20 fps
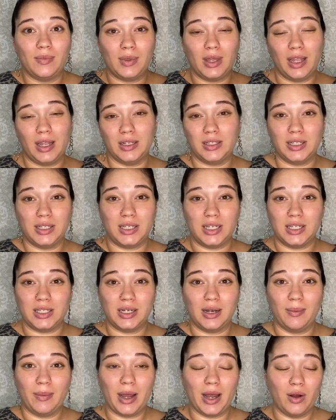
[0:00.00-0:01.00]
it's a
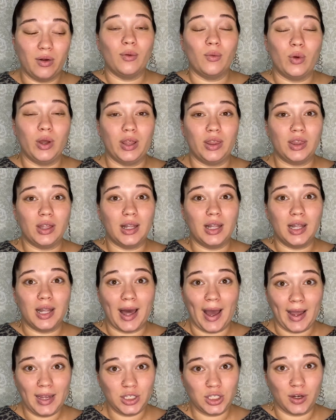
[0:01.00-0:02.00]
decent amount. With
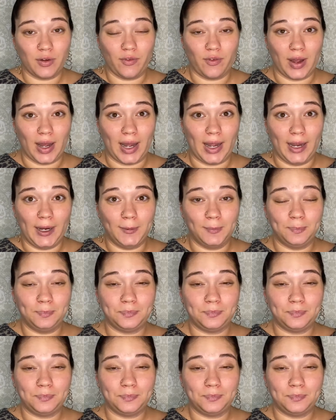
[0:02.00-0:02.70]
Lashify,